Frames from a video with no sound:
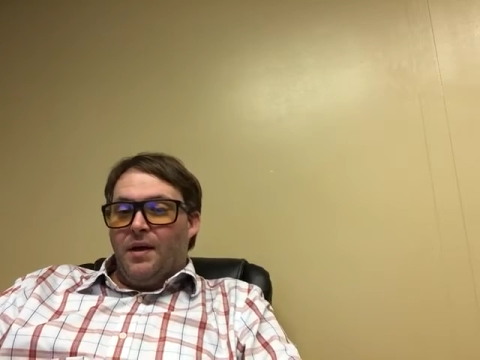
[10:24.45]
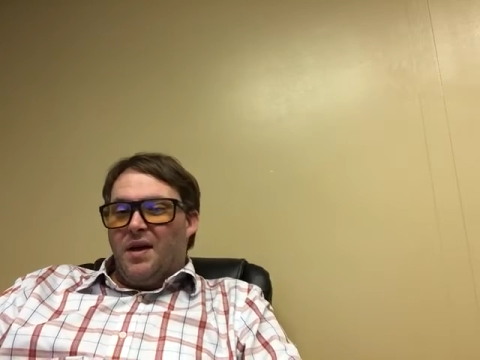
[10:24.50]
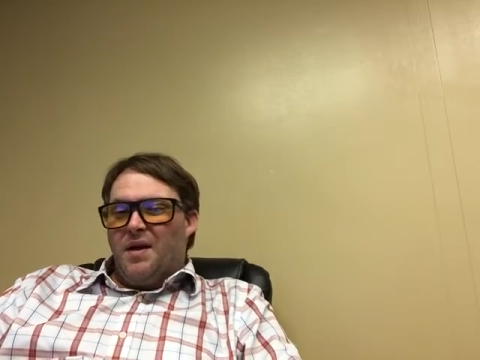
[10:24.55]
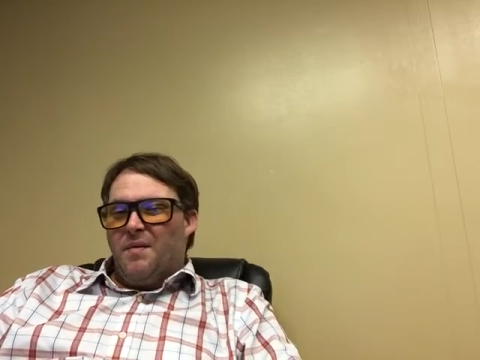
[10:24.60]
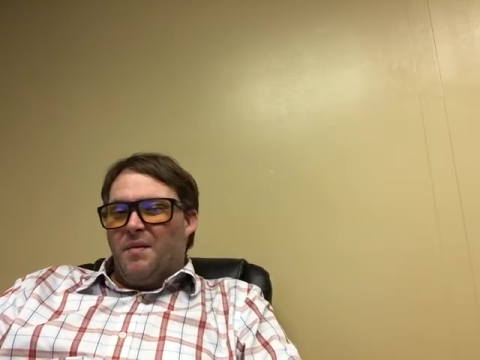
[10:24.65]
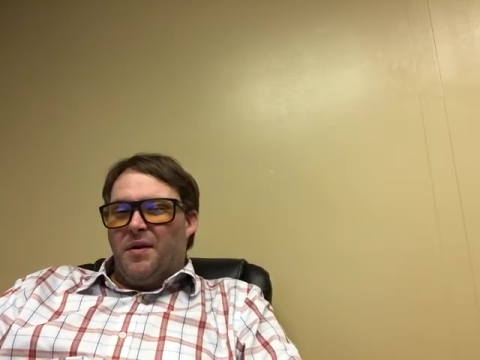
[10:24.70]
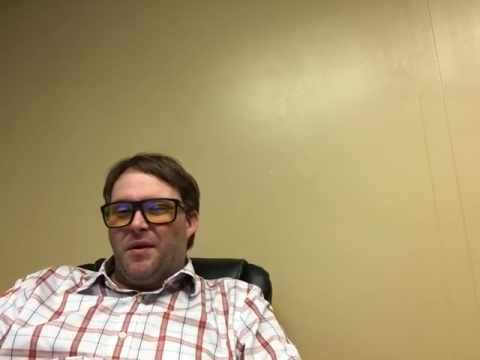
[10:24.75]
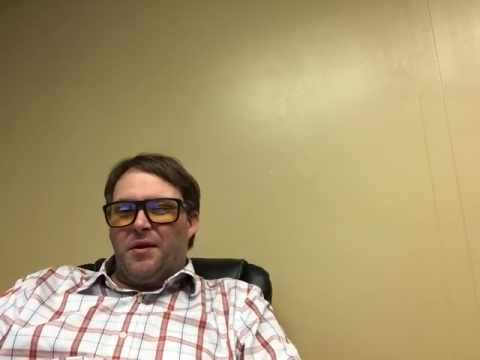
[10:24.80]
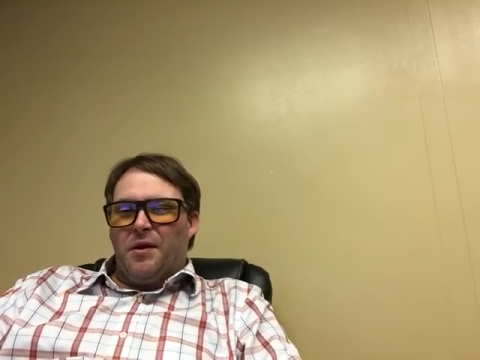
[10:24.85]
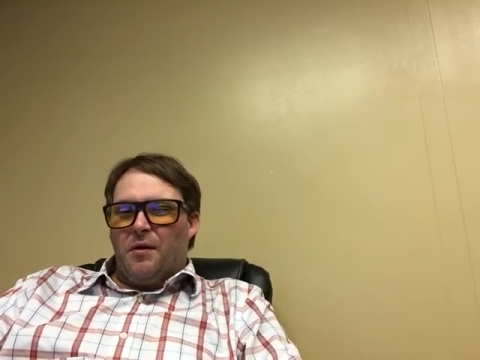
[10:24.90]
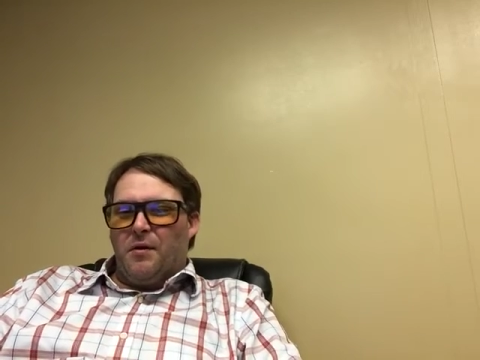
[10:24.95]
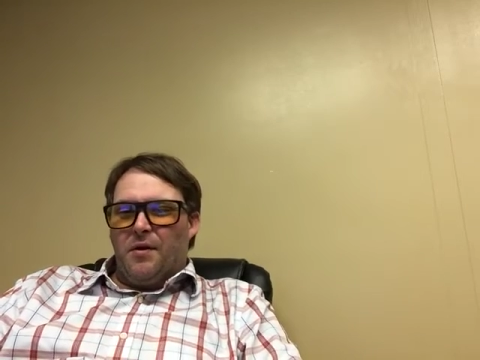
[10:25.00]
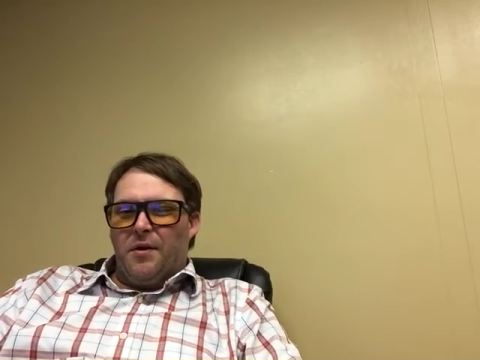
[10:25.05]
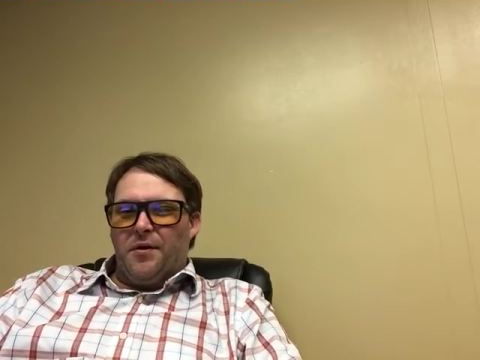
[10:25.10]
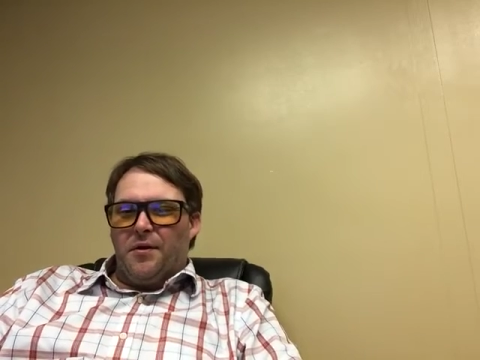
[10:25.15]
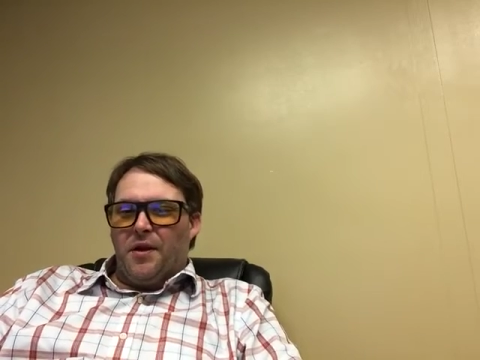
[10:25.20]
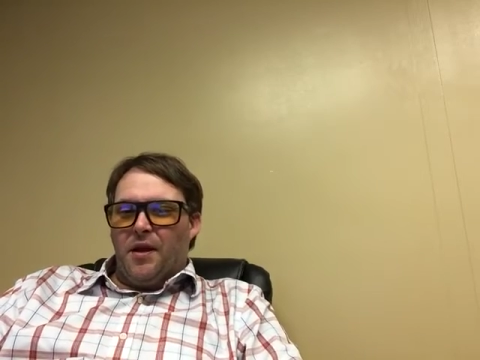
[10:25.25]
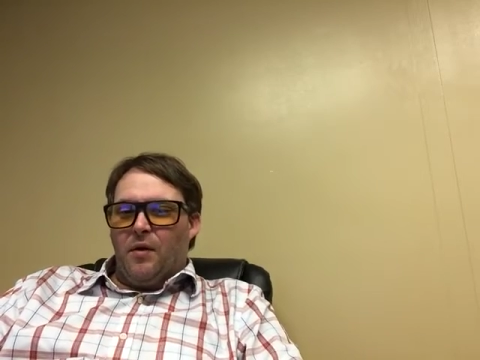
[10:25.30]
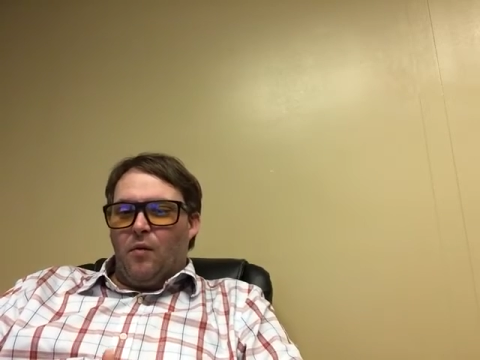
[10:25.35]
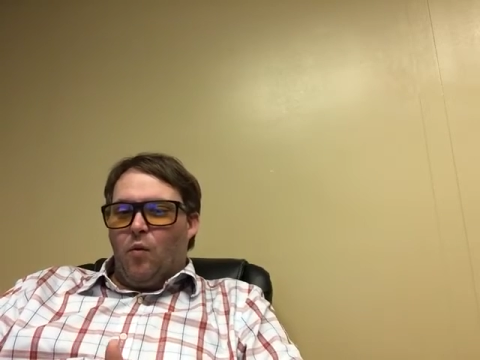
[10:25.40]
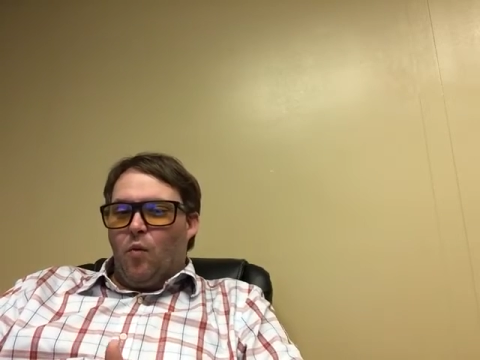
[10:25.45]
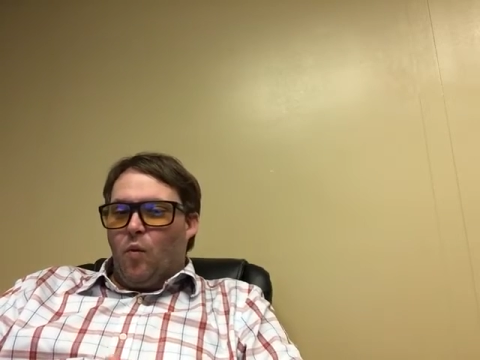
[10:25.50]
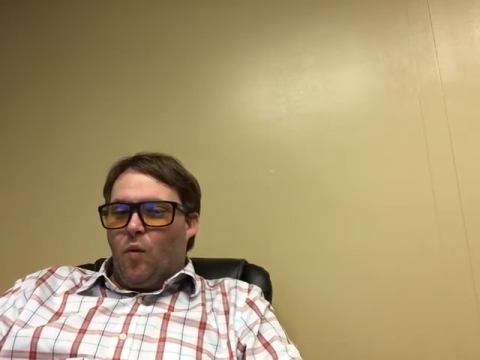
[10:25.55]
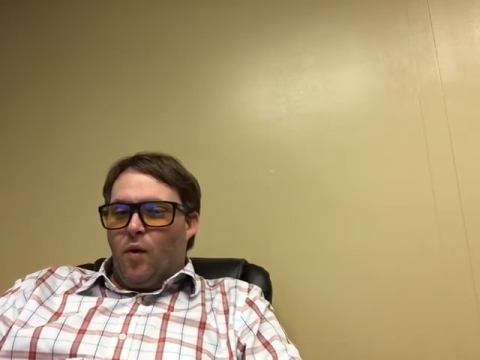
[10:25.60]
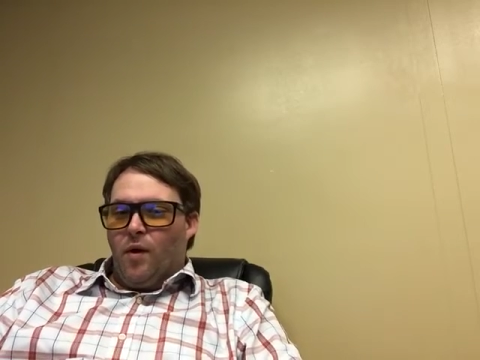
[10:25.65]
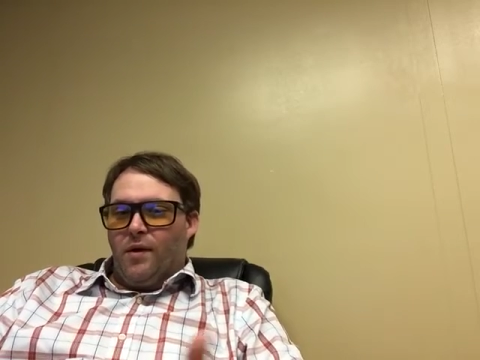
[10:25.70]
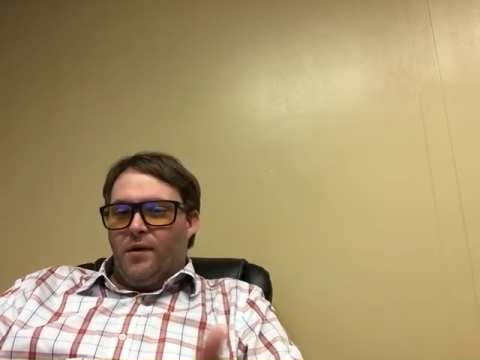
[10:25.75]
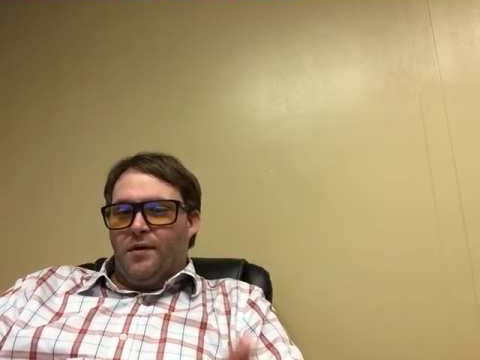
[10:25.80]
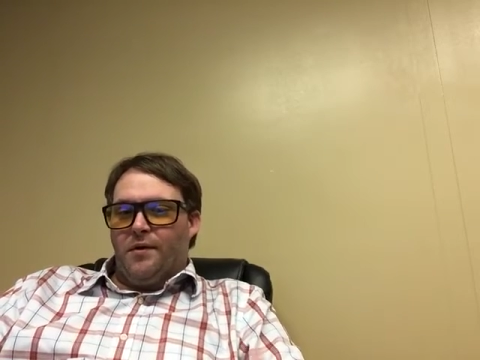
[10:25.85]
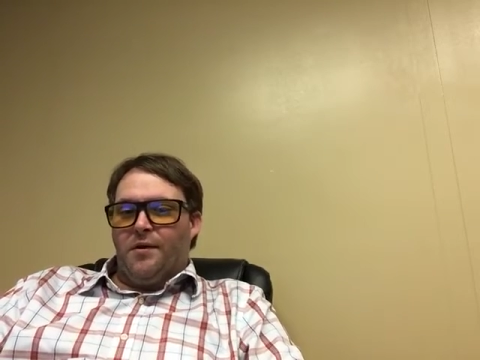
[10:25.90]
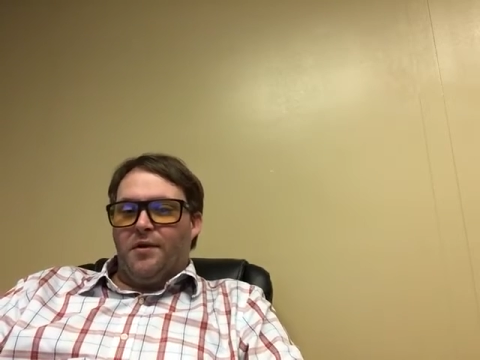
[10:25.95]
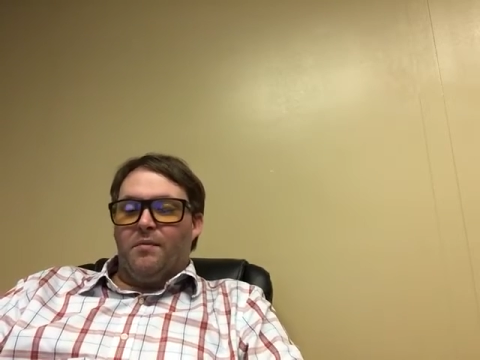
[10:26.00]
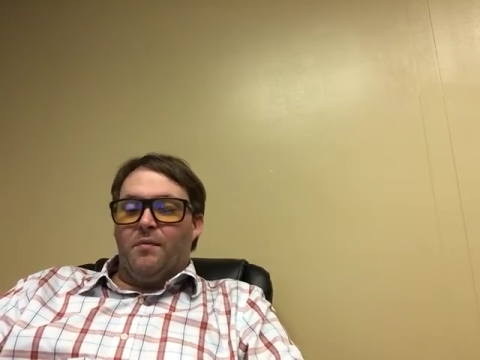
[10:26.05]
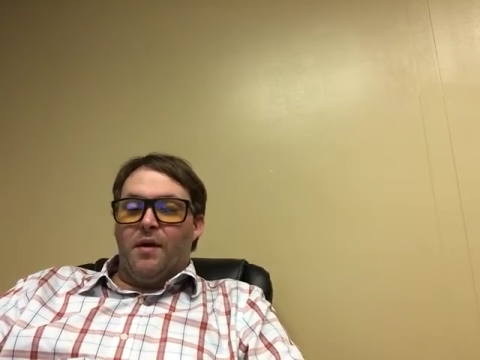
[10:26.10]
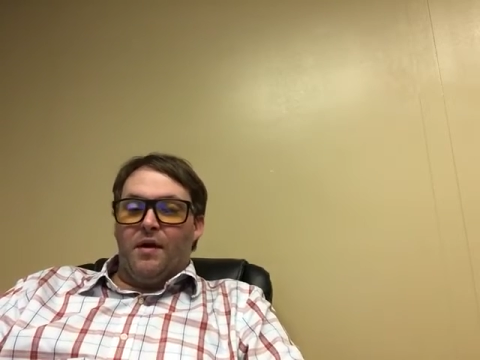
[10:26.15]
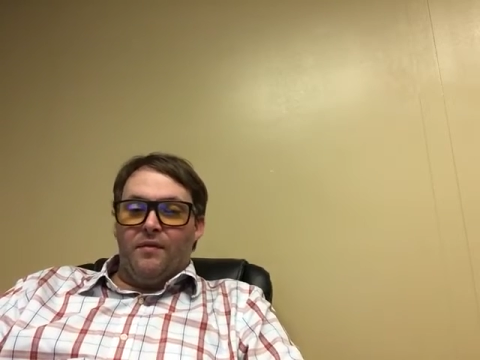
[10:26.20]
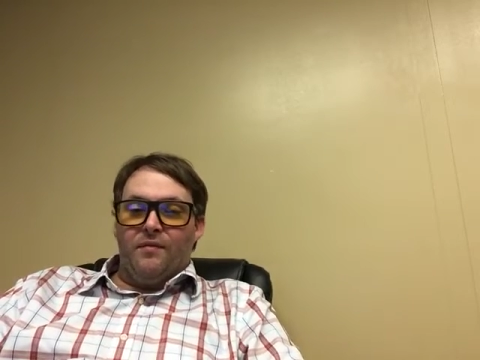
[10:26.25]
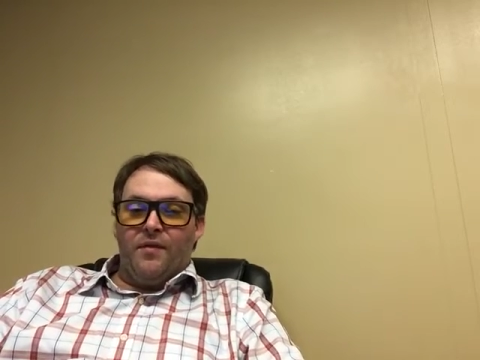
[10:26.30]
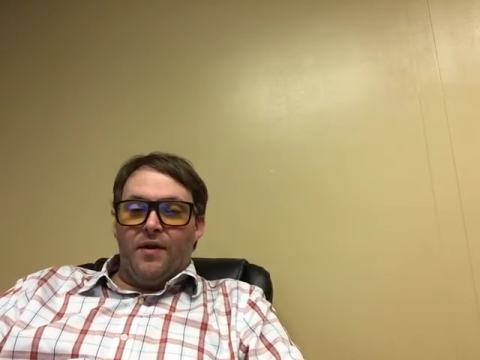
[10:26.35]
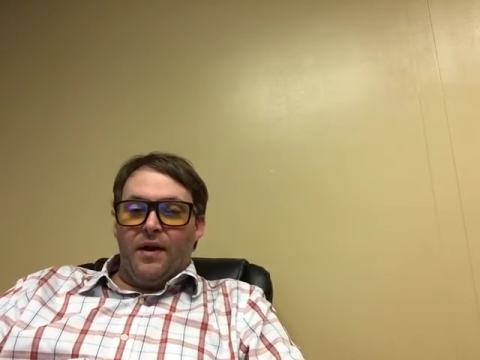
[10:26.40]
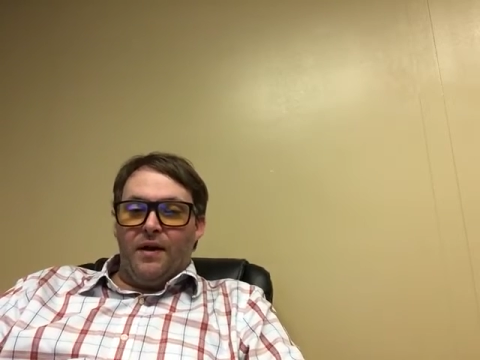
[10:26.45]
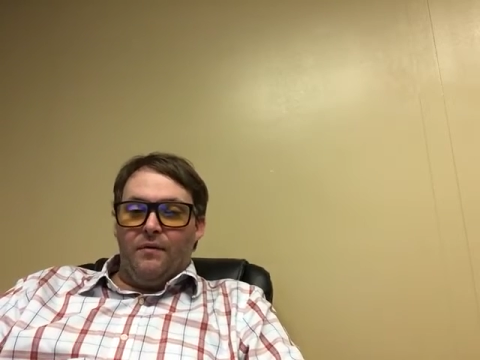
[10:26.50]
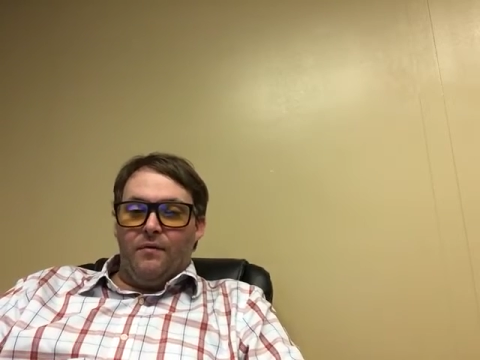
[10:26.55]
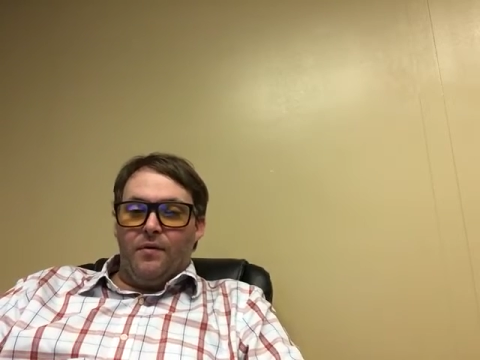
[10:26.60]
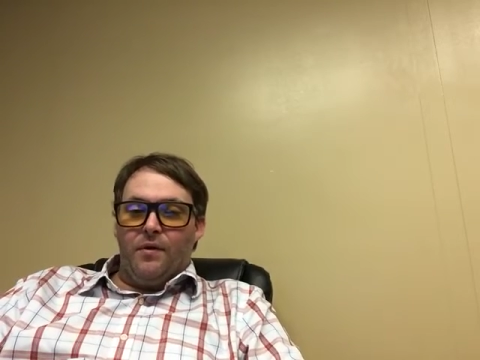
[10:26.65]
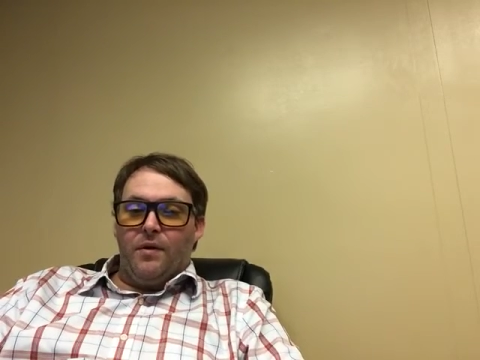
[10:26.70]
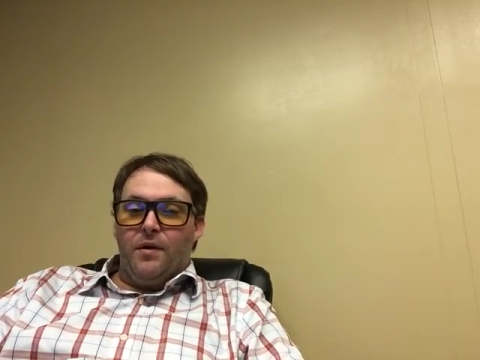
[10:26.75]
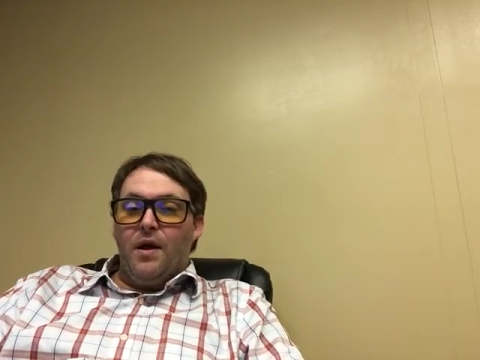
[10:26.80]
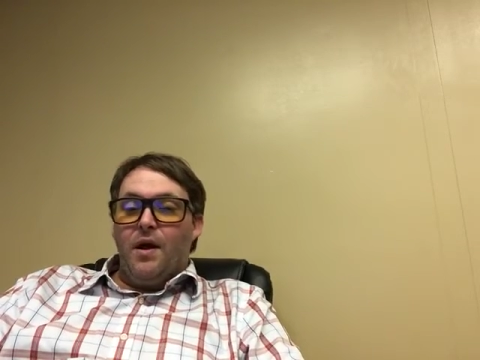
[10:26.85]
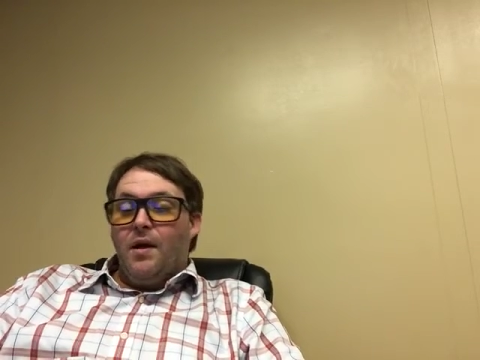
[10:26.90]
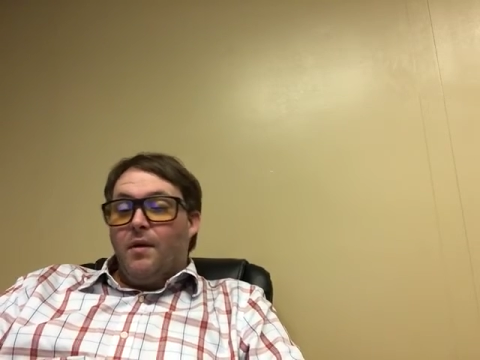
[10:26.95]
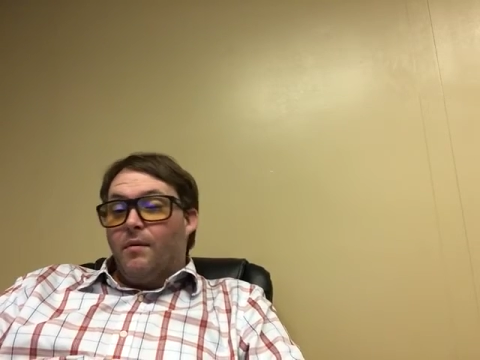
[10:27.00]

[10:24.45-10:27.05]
I mean, it's hard to say one's my favorite.